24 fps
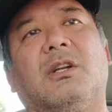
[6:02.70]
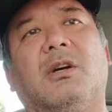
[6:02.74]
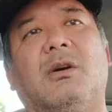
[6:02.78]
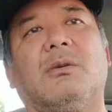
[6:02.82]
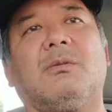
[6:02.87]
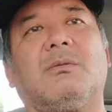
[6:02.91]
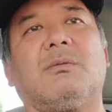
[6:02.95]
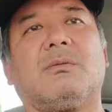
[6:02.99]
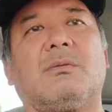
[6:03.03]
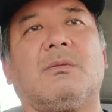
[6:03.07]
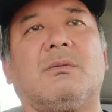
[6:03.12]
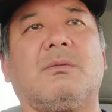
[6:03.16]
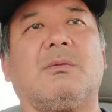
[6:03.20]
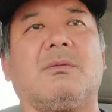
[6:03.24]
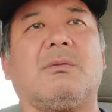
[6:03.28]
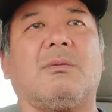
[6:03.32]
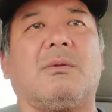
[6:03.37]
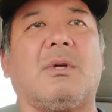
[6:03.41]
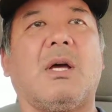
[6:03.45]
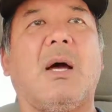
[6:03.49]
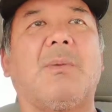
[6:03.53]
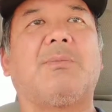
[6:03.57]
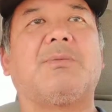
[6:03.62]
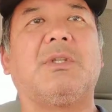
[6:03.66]
know,
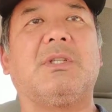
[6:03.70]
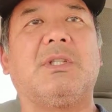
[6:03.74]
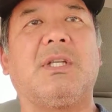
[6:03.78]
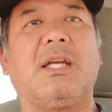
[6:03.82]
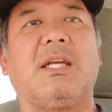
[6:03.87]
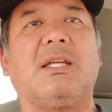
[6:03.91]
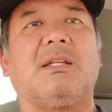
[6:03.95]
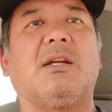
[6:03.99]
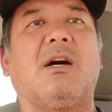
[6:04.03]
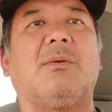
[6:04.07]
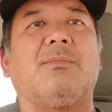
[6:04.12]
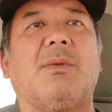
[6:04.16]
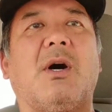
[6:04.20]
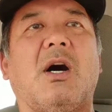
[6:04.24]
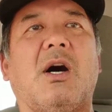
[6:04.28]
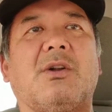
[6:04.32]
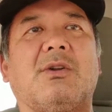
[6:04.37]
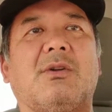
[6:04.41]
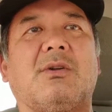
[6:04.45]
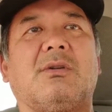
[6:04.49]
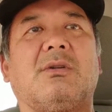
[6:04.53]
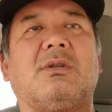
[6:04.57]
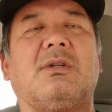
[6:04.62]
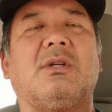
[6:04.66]
up to date, a
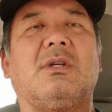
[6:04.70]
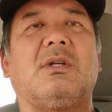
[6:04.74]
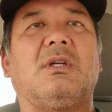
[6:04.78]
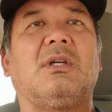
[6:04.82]
modern,